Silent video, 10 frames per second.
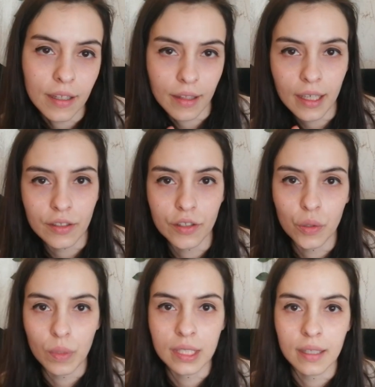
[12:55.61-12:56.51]
the
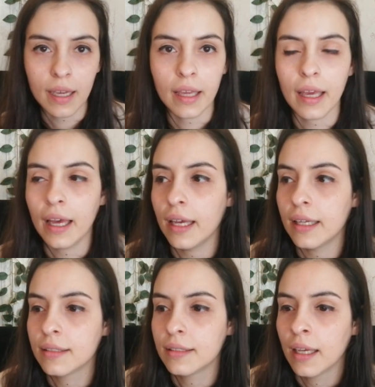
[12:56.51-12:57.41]
theater one day
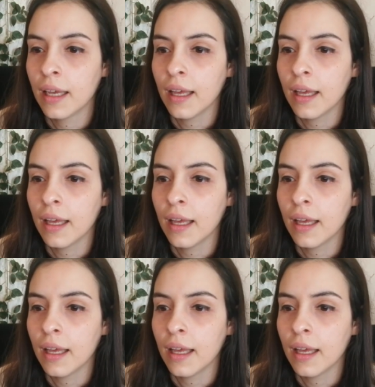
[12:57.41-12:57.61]
and